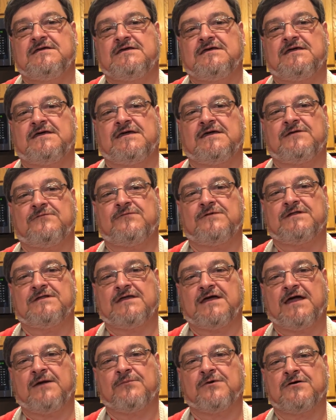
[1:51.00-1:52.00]
And when the
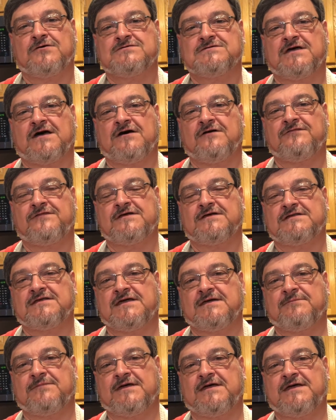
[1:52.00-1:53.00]
timer goes off, then I
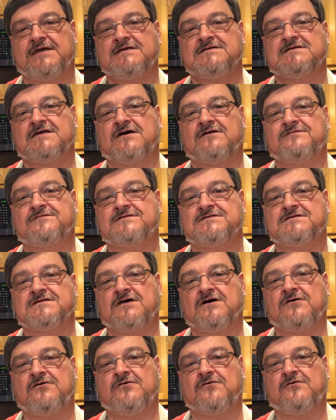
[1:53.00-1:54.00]
take my eggs off the
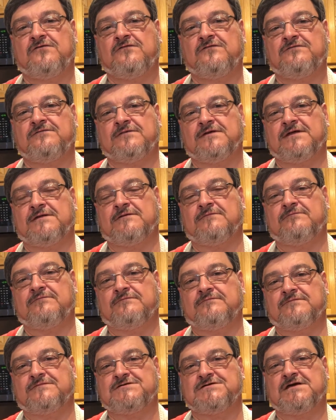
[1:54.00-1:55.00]
stove and
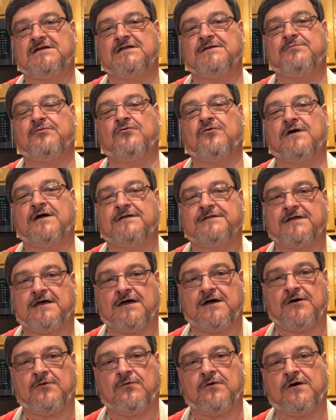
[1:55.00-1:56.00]
gently pour out the
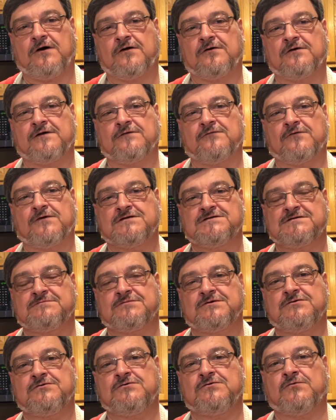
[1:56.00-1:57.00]
hot water and run some
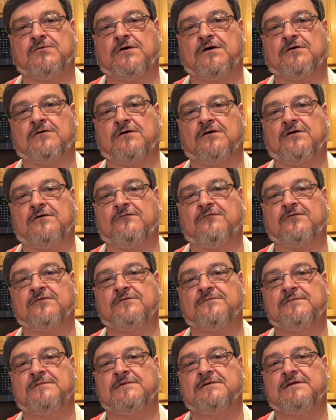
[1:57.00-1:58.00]
cool water over
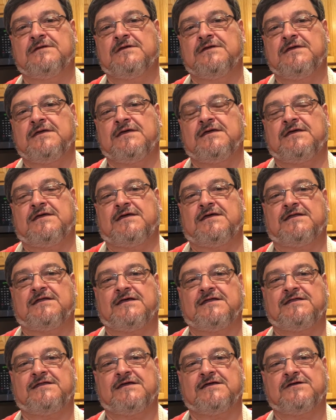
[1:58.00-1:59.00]
them and
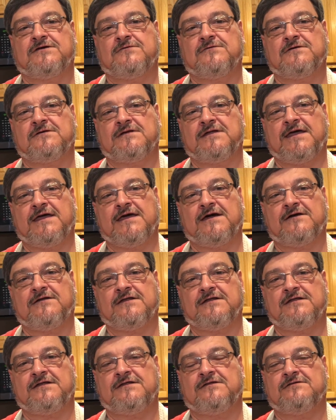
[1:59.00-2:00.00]
let that cool it down
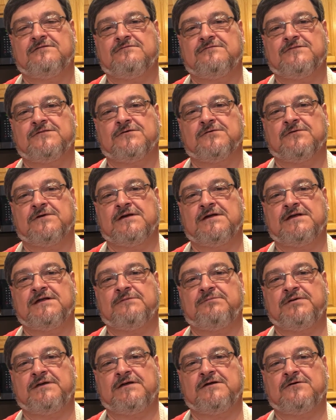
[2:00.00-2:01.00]
and then they're ready to
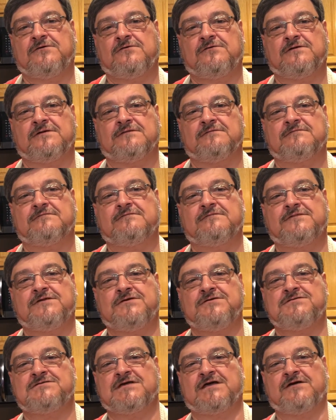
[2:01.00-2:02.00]
peel and
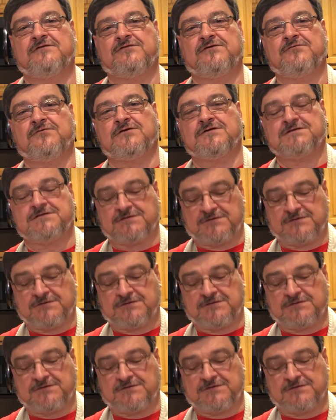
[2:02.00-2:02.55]
mm-hmm. use however you want to.